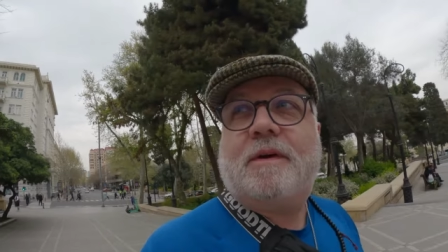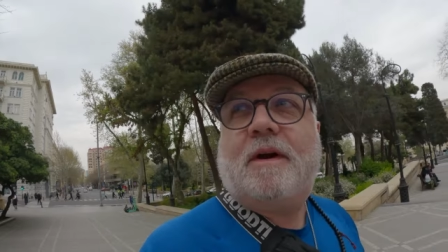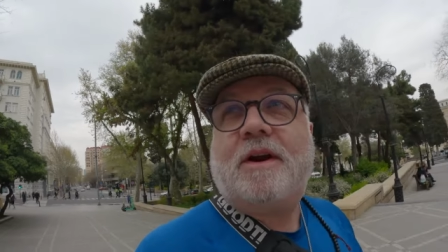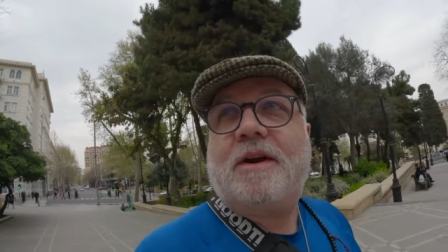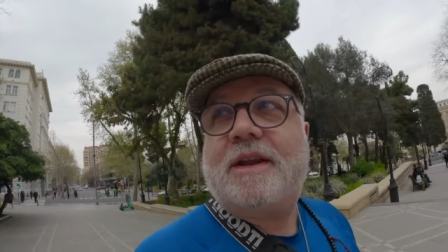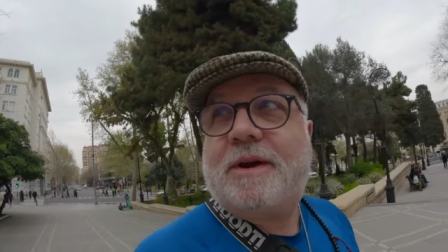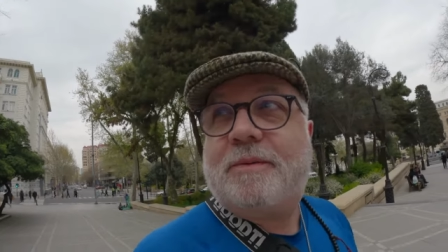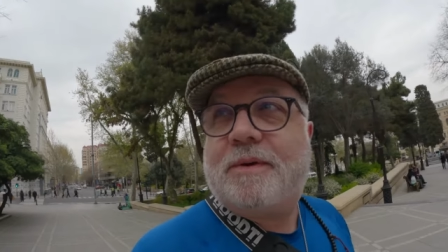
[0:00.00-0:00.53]

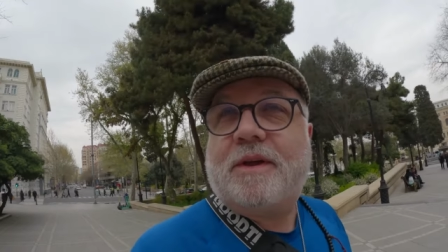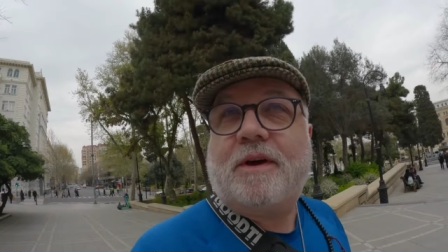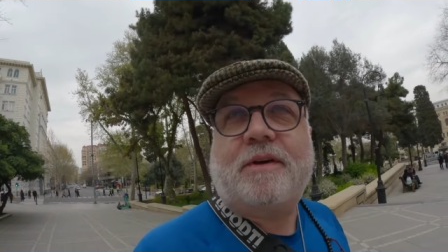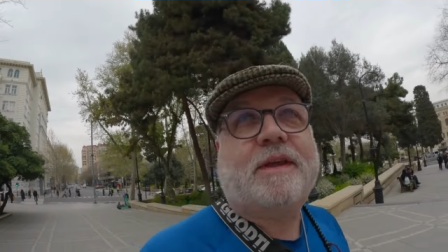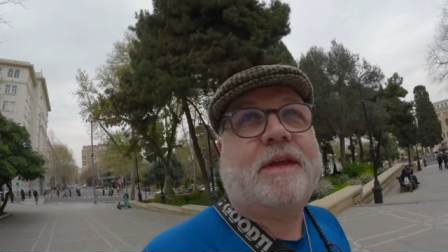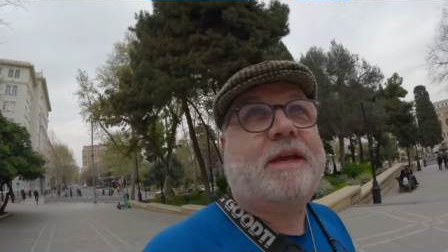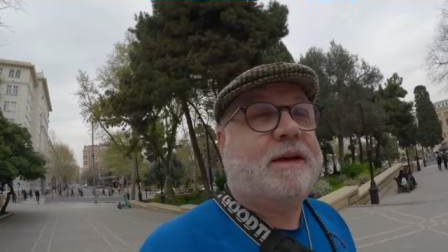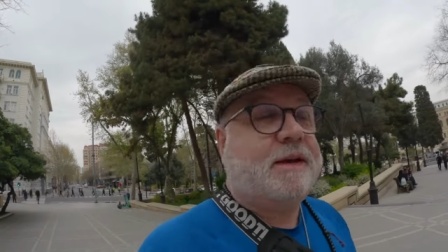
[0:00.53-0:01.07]
Hard to eat with all
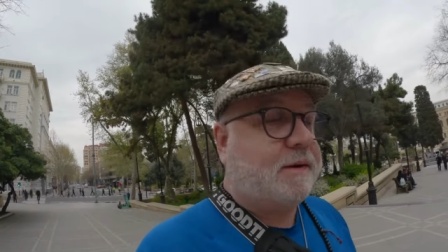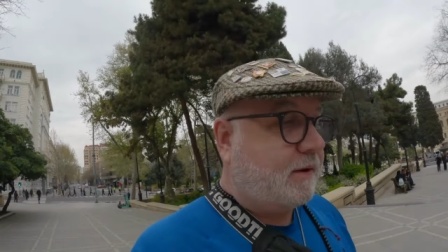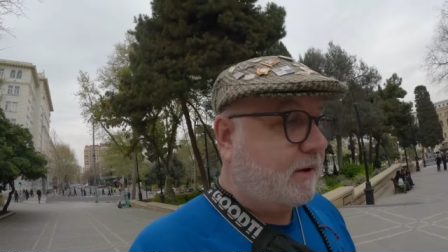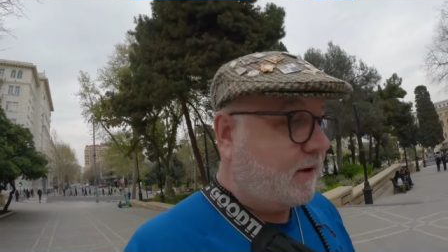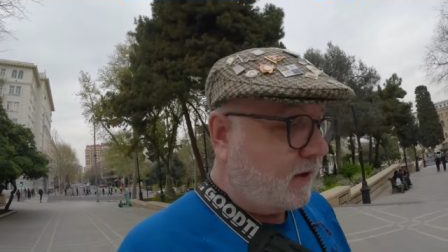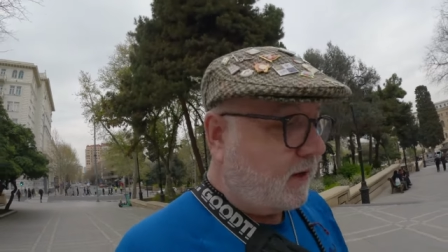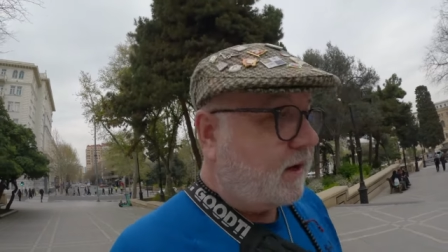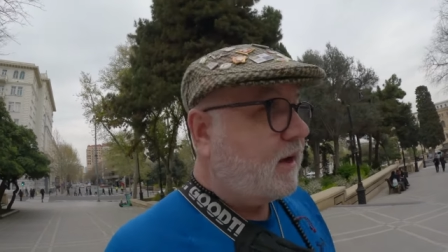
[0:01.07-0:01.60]
the
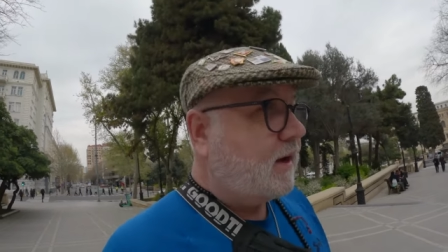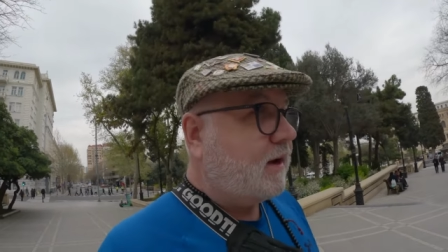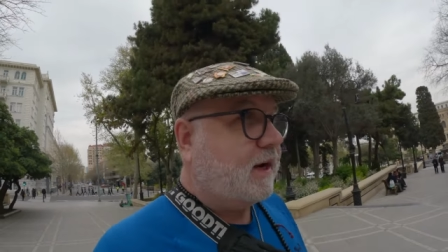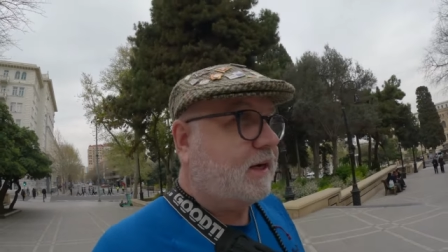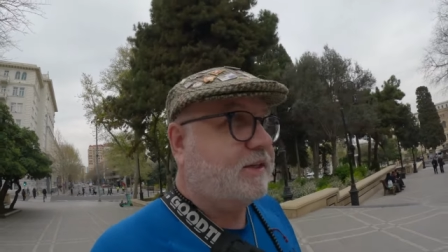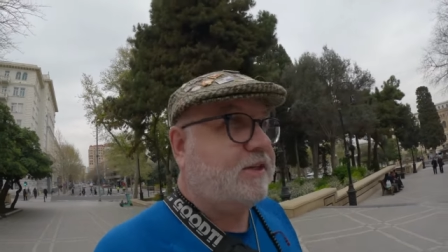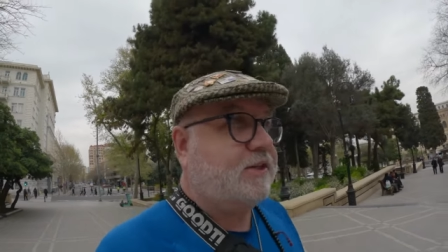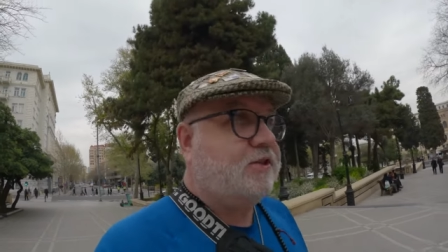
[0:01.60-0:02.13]

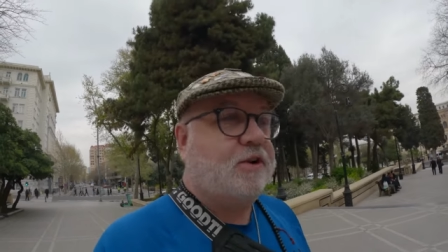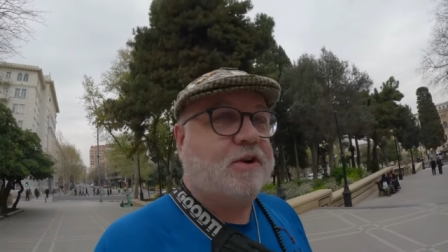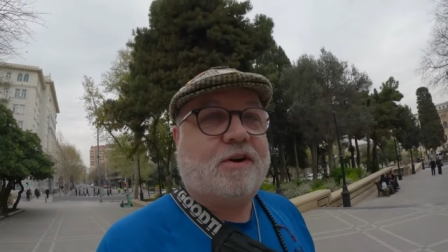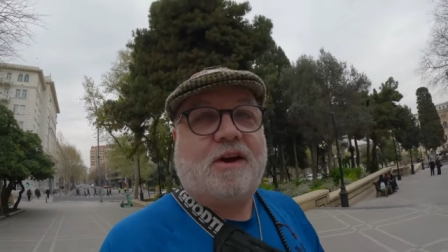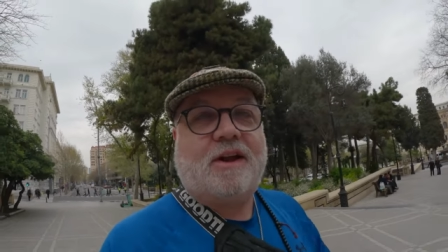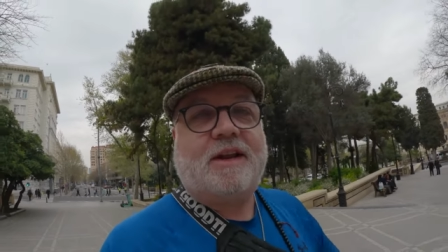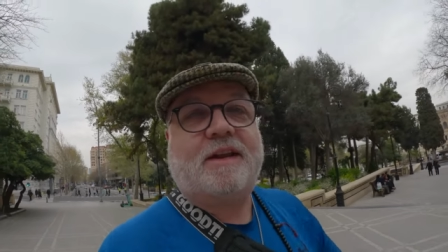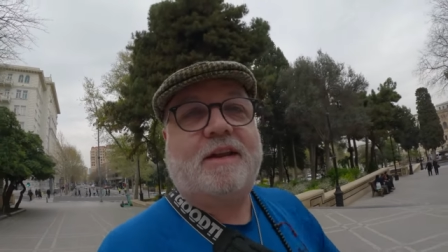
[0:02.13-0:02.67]
icing
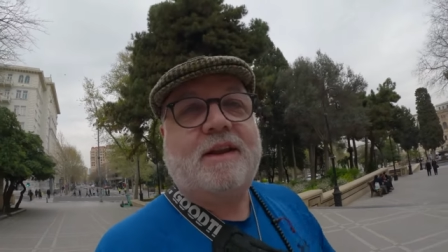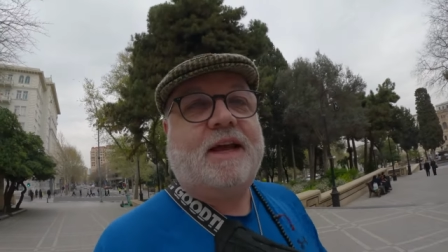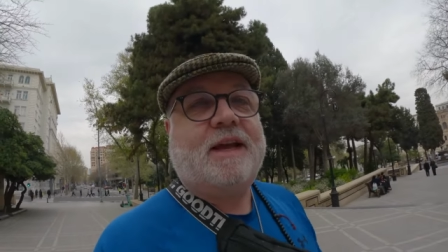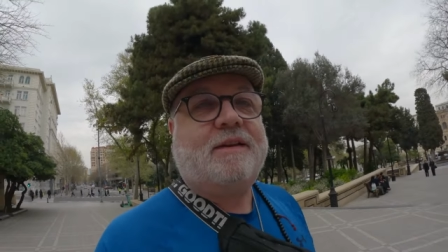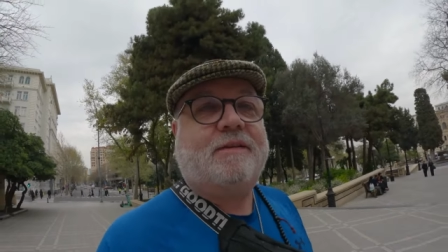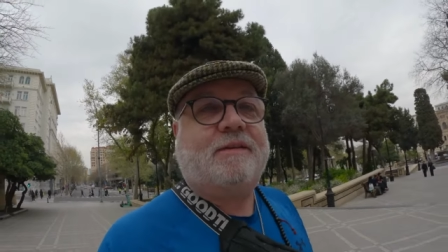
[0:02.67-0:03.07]
sugar on it and that,